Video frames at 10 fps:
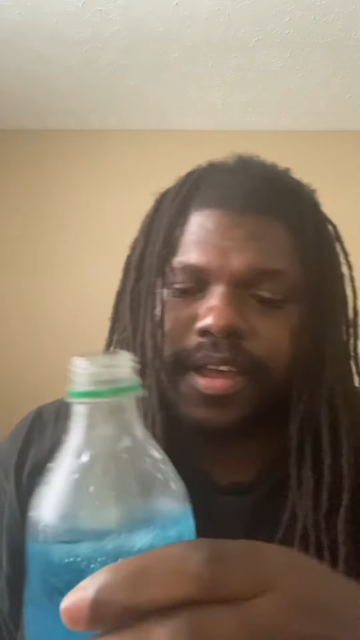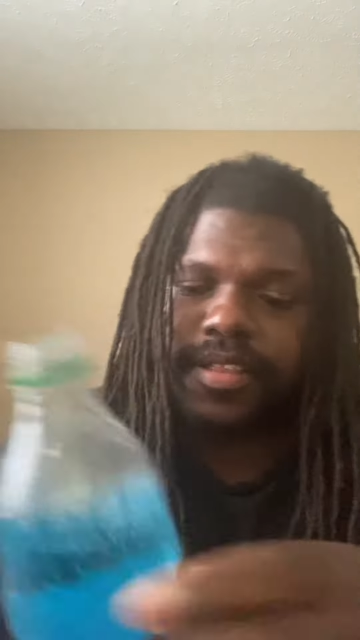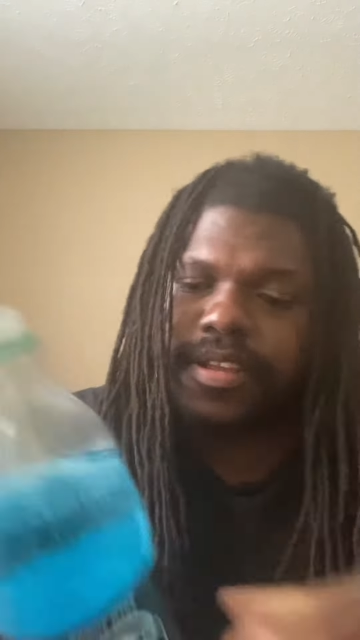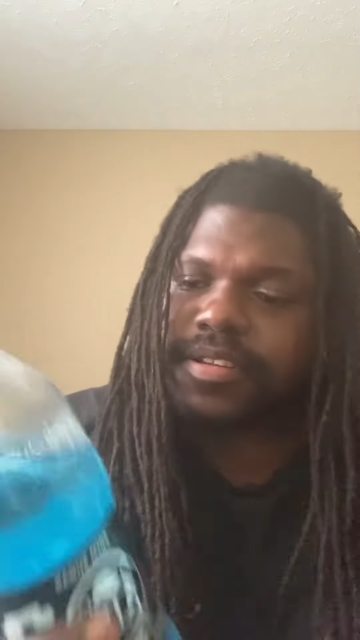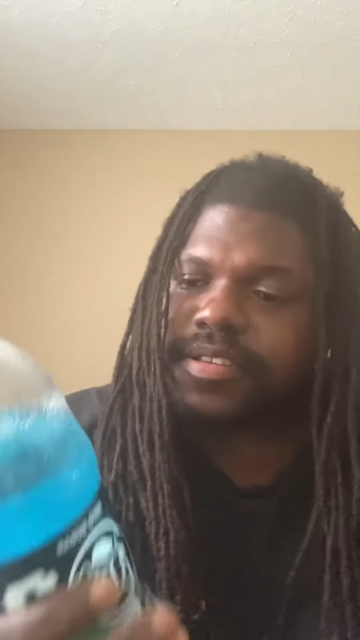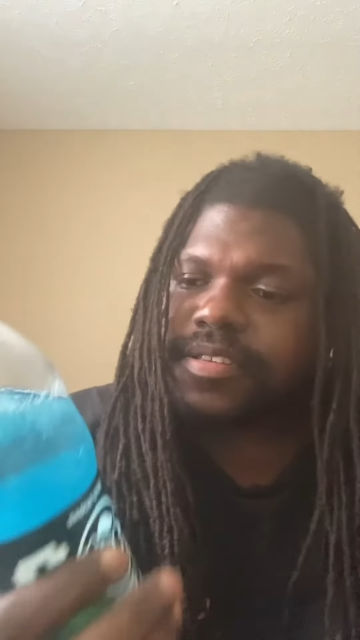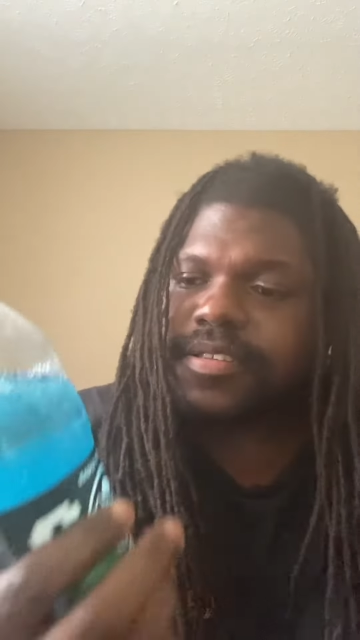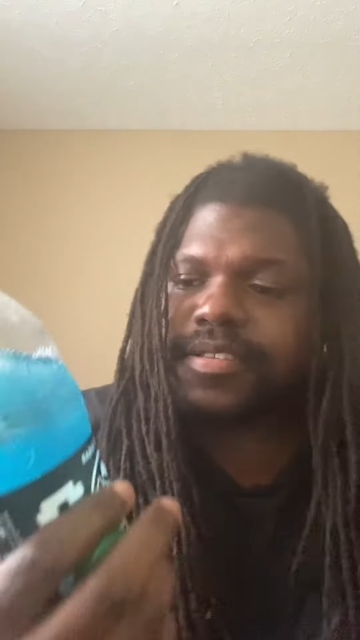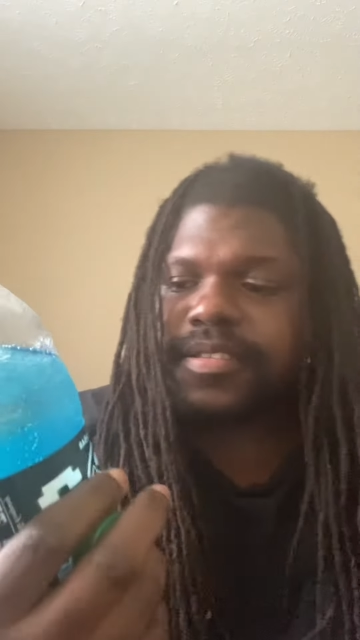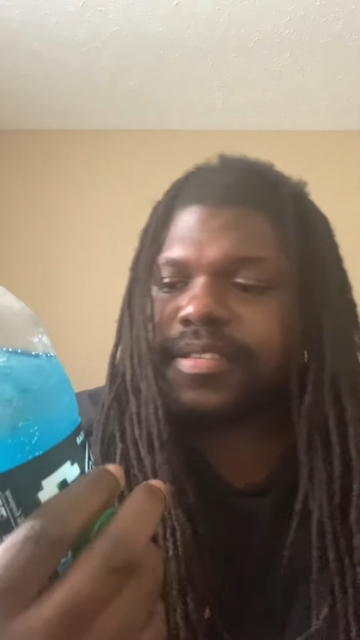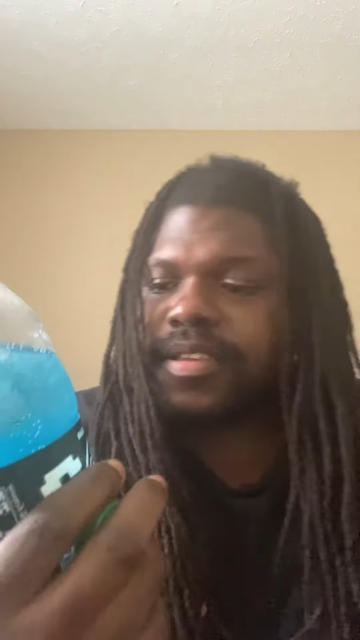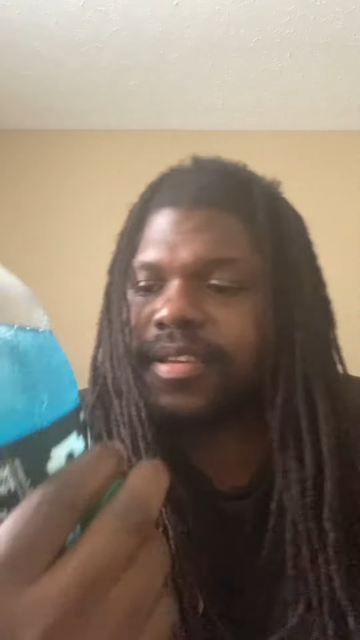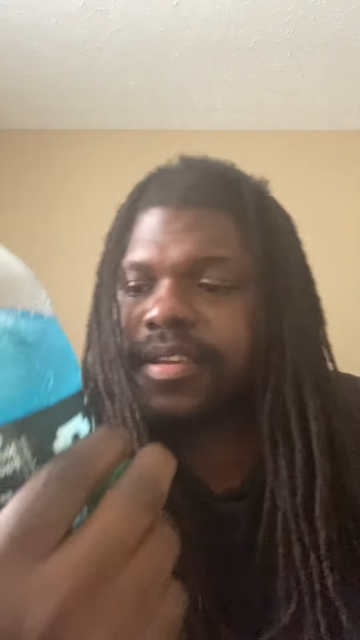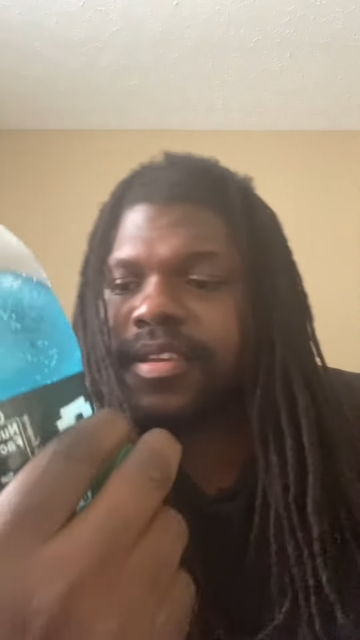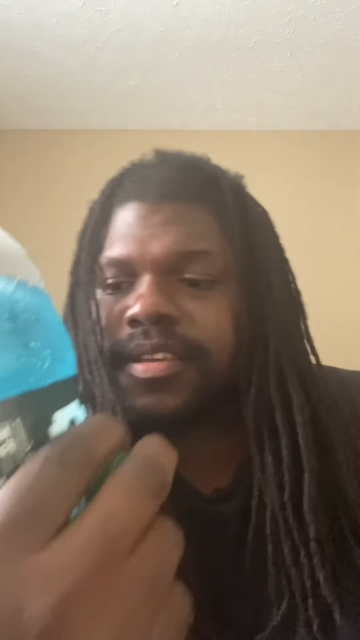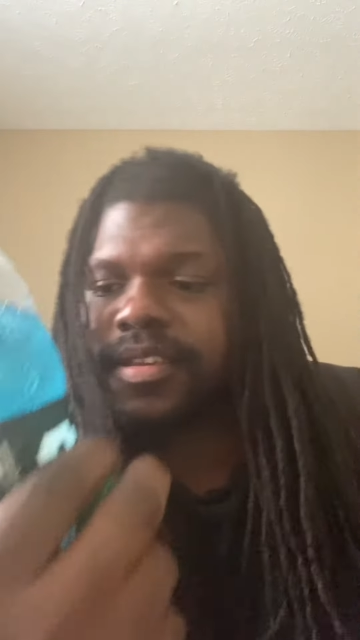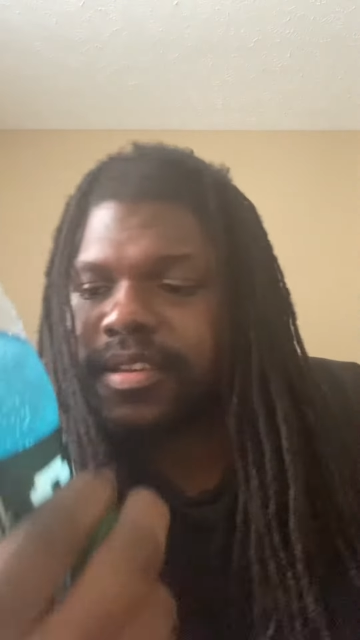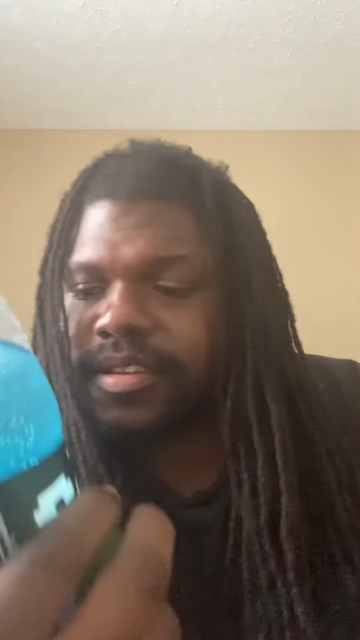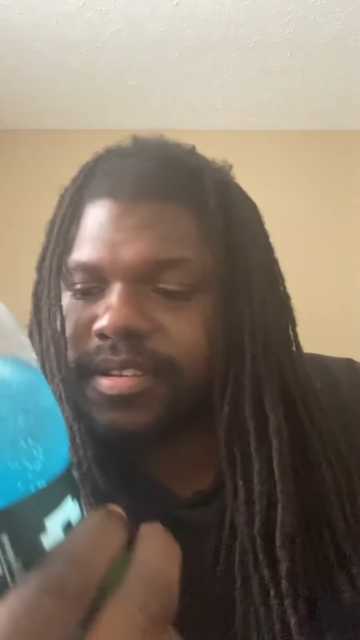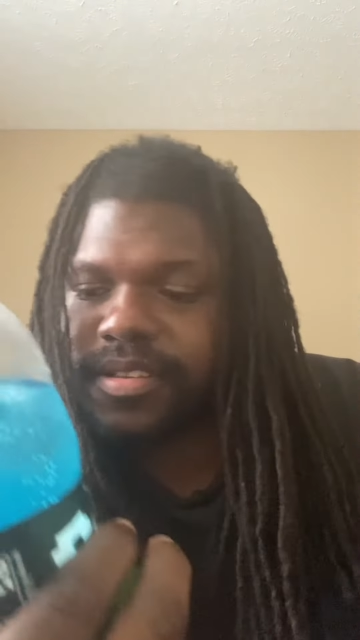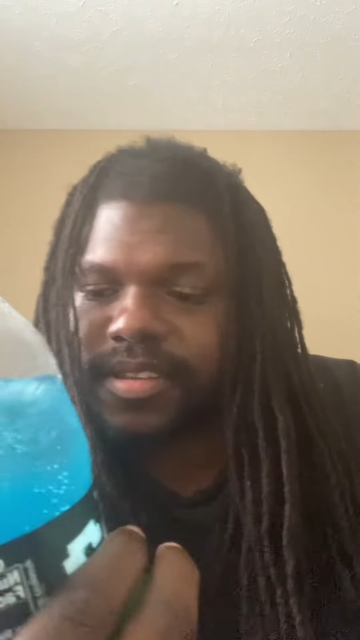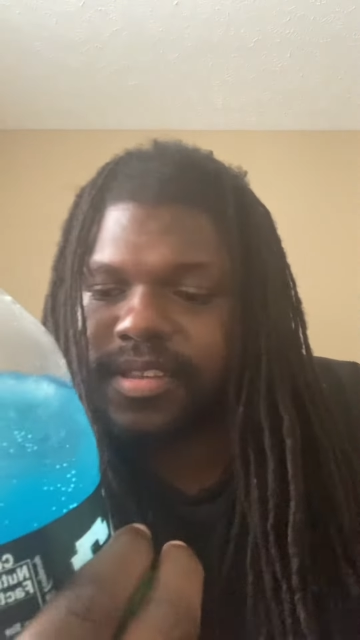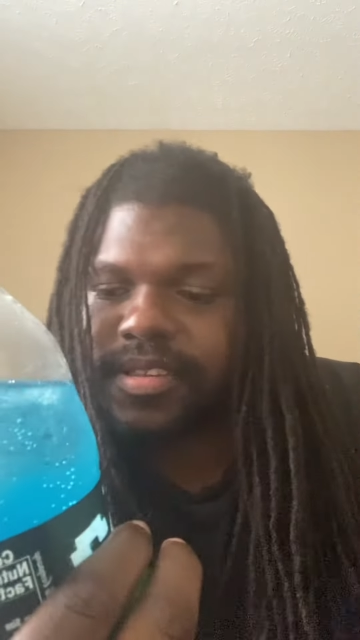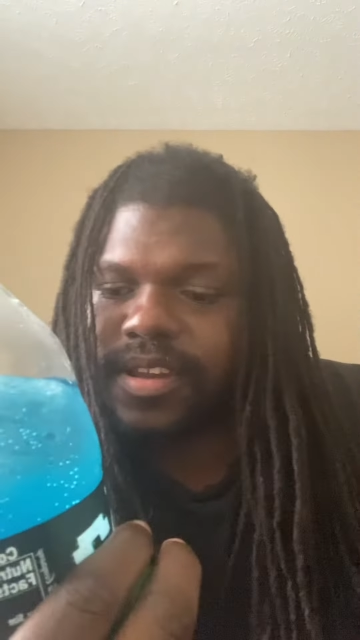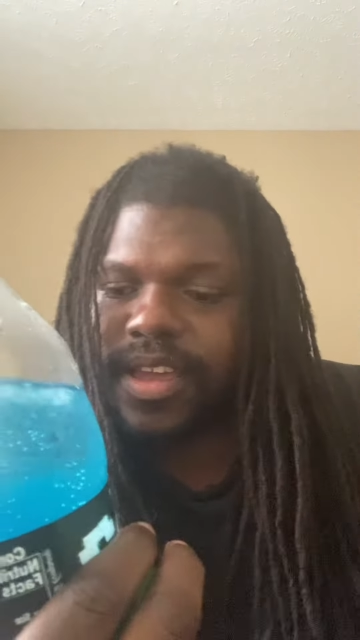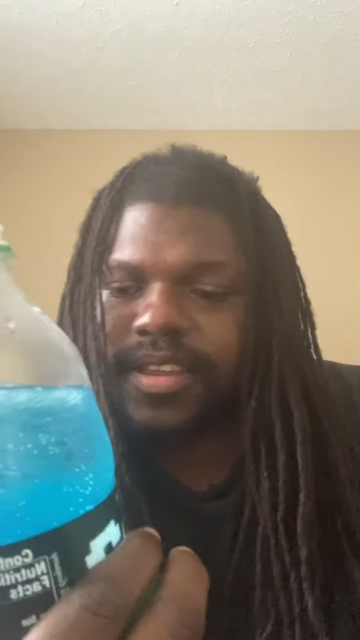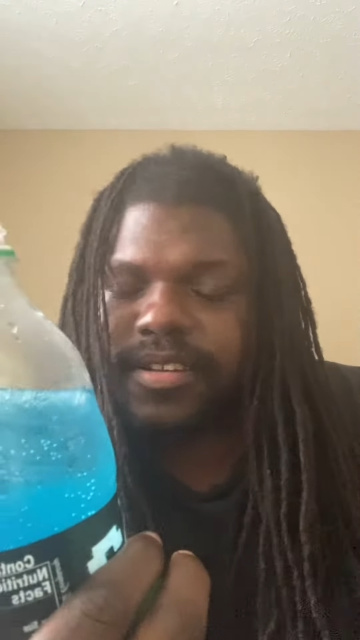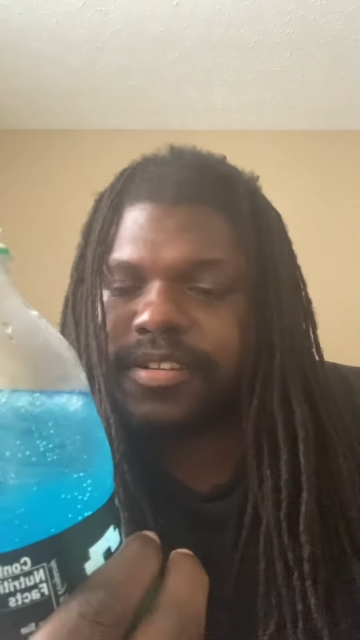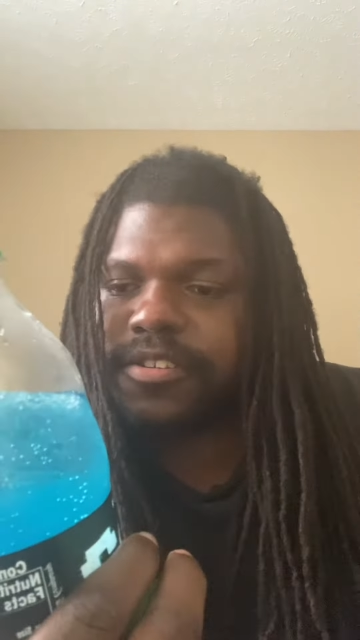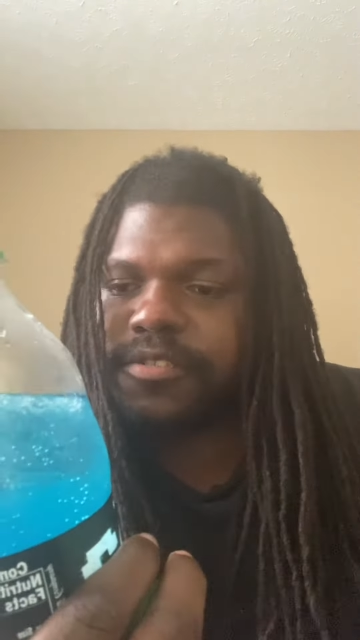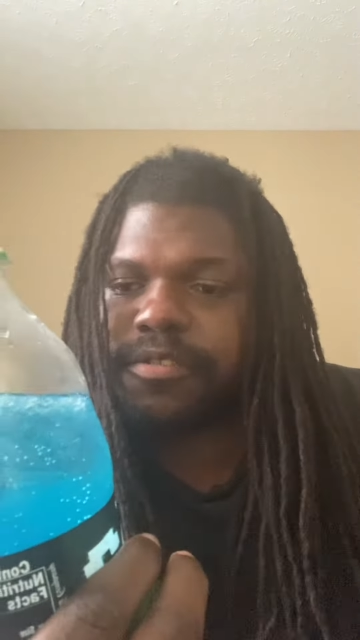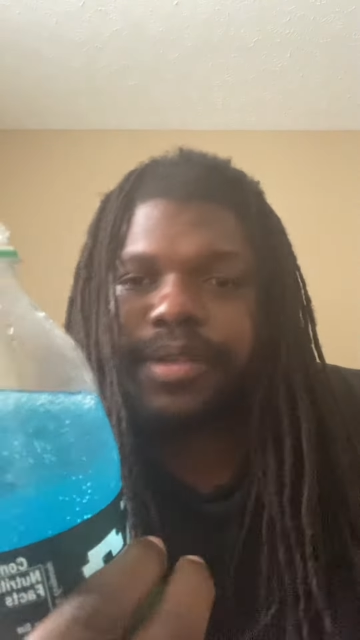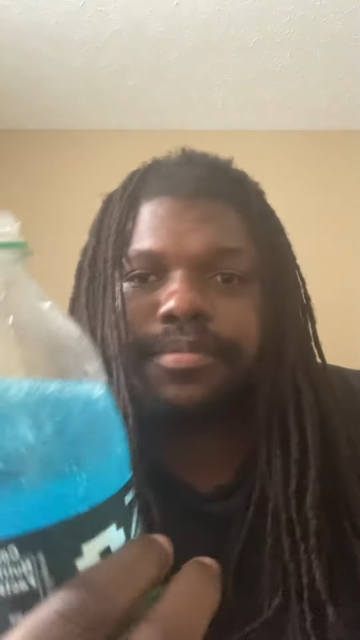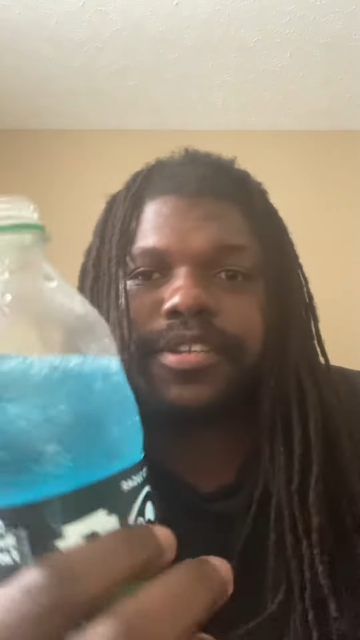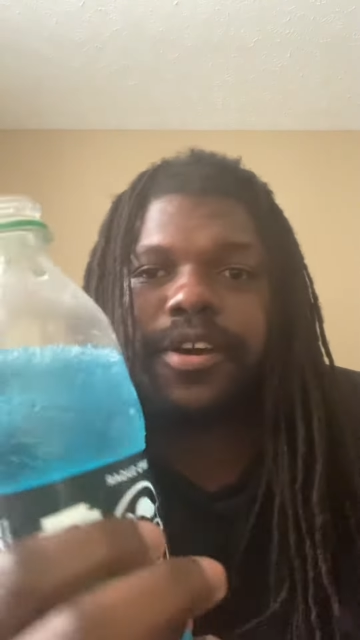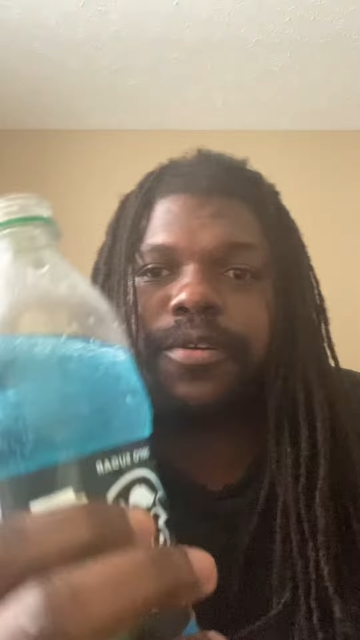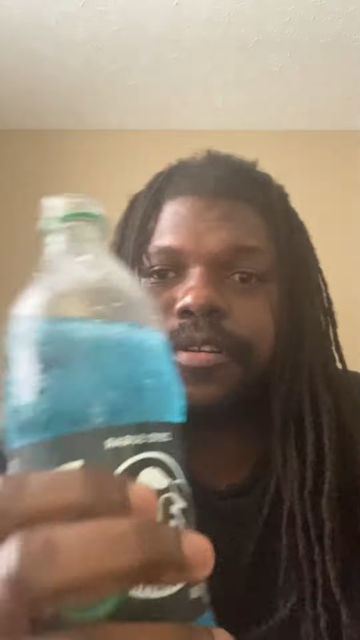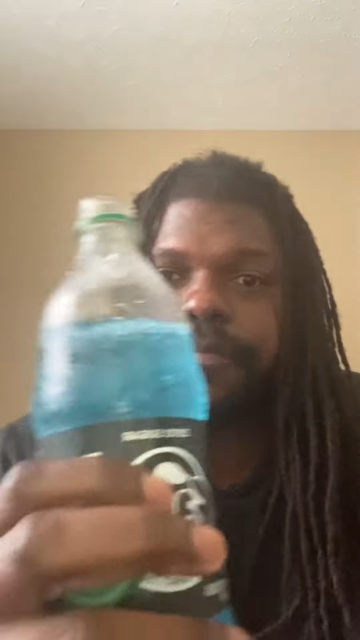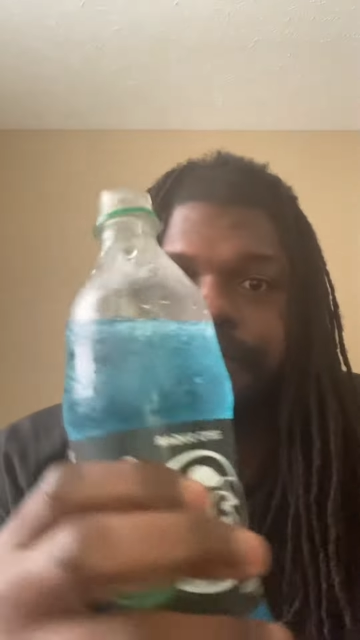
I think this is it tasting like cream soda,